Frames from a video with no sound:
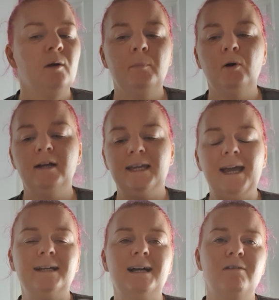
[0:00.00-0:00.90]
But
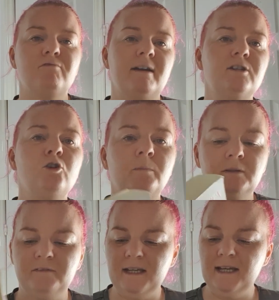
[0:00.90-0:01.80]
again, I've read a couple
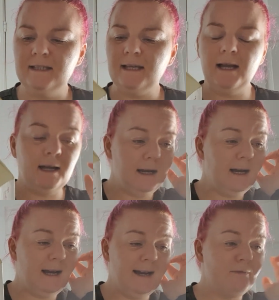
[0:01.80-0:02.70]
of these.
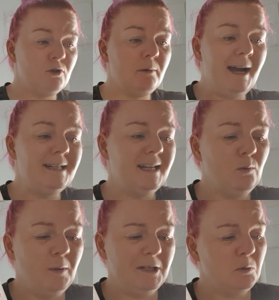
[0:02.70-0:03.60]
I have no idea
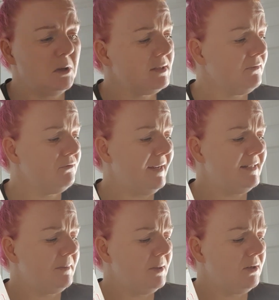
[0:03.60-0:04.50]
which ones I've read,
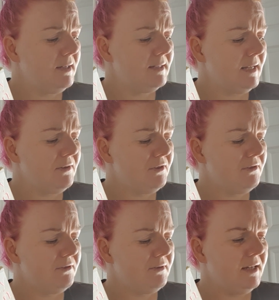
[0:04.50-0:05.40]
to be honest. I
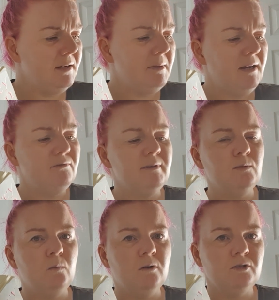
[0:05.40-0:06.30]
think I might have read
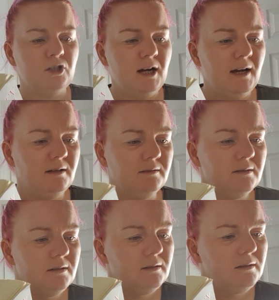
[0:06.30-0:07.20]
One Child.
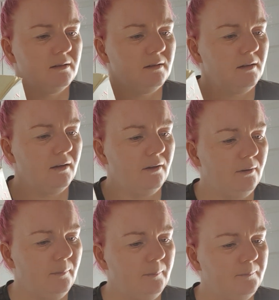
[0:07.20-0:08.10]

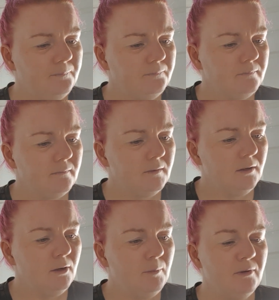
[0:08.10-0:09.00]

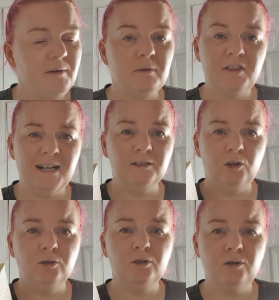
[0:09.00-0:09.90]
But they were that
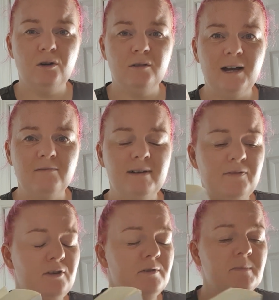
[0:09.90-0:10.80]
long ago that I
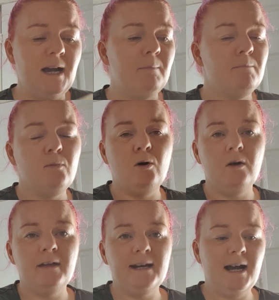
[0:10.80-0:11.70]
read them that I'm
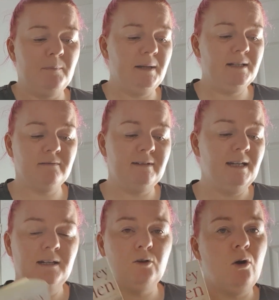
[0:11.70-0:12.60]
more than happy to
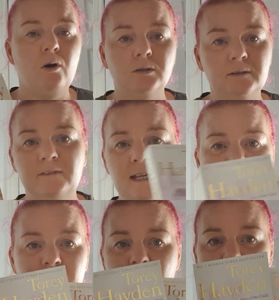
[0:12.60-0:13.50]
read all of
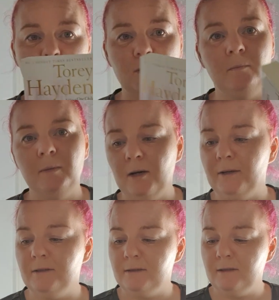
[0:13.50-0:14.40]
these again at some
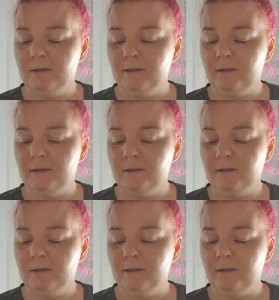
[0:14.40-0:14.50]
point.